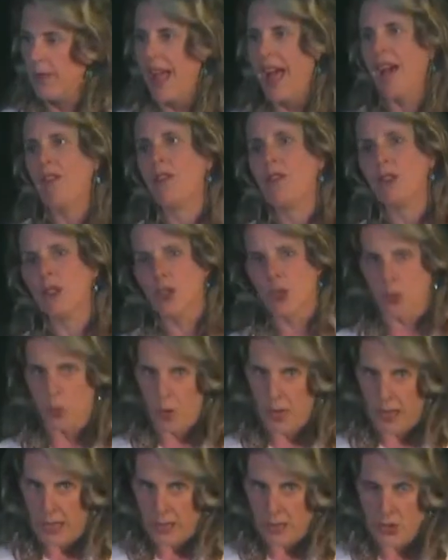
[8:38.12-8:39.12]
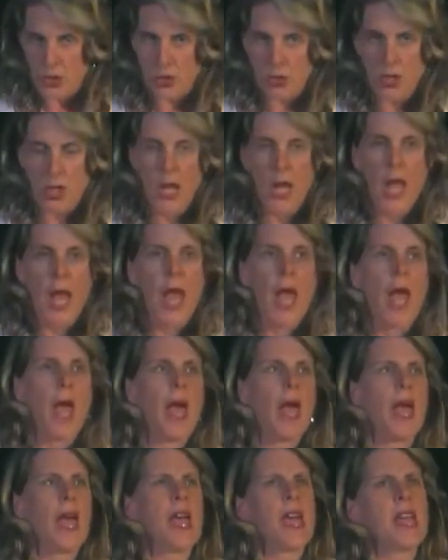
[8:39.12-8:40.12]
average 20-ish.
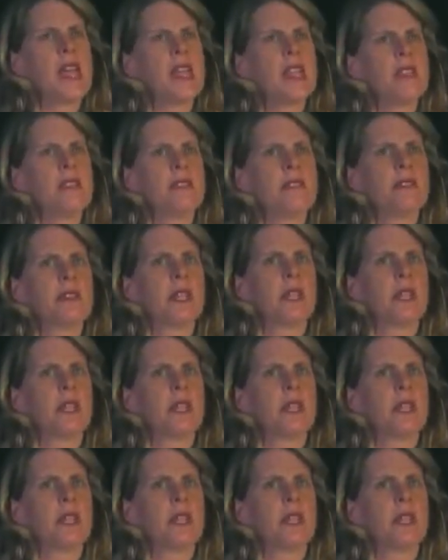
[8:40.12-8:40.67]
And